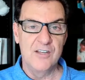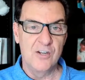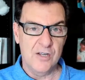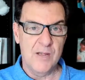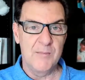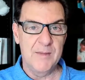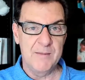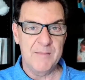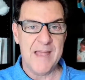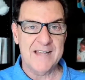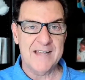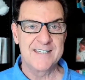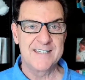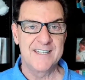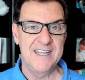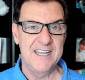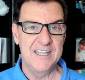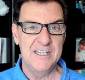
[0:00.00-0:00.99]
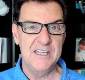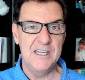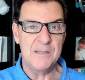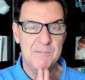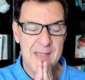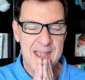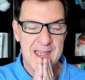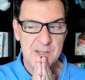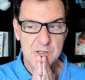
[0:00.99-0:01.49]
You know, coming back to the
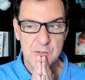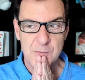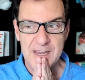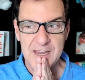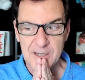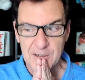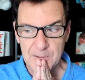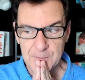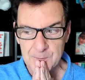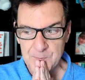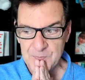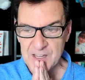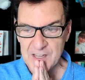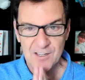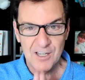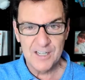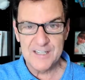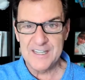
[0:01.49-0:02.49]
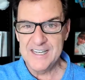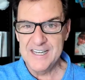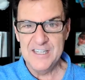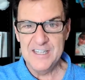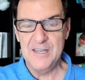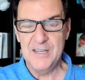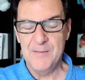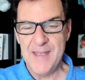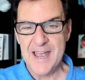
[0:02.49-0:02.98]
Indian matchmaker, look, the
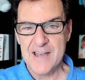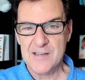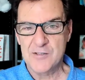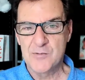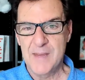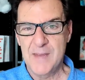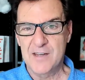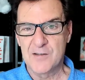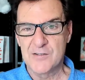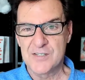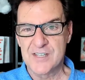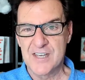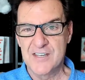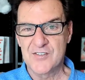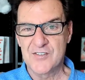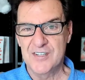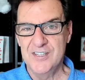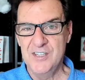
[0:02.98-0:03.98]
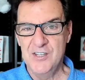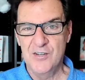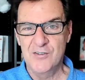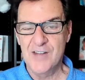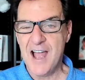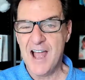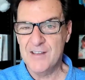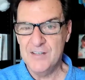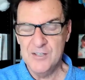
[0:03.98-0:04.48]
Indian matchmaker says you're
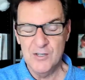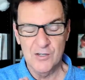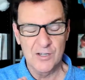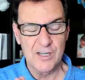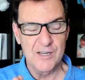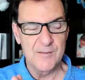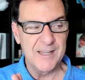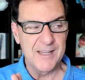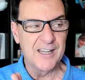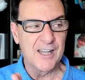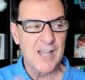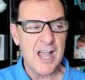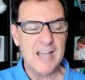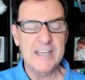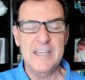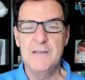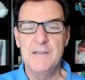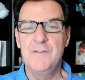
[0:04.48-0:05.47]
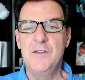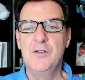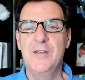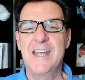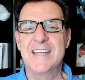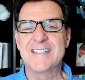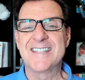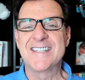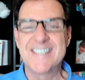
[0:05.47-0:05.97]
going to be lucky if you
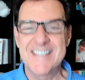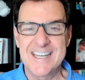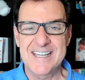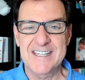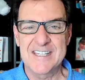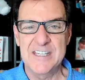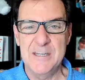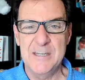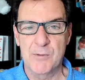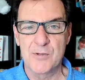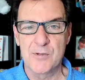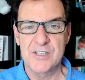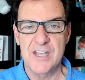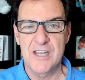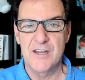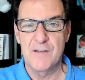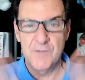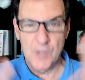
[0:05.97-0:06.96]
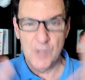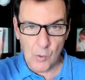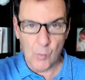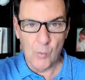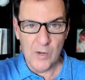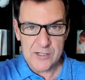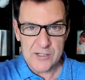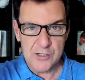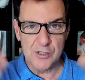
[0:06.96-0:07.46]
get 60% of your
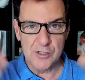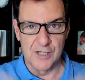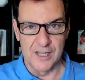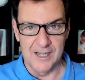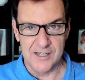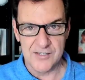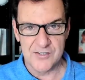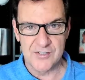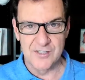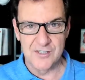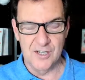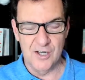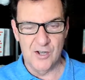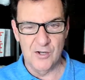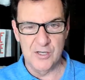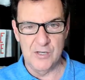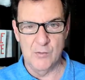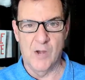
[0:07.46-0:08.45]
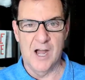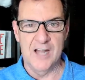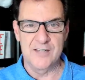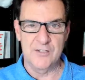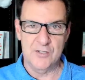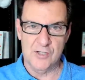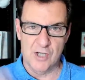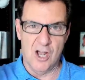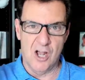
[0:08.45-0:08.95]
wish list. You know, you
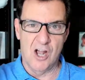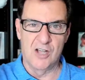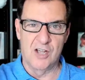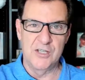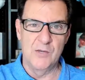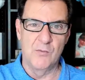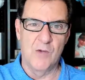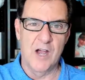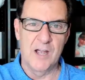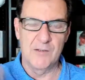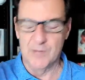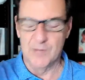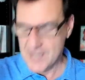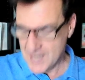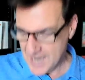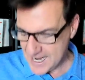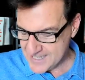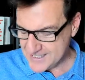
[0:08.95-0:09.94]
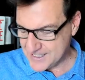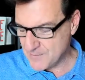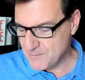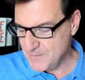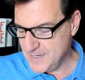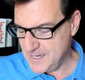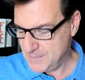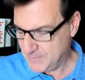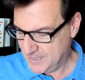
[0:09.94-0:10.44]
want tall, you want, I did a
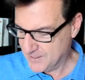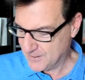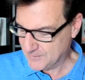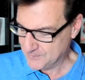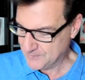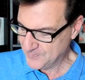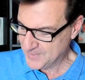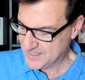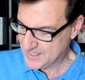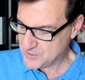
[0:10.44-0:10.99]
meme here.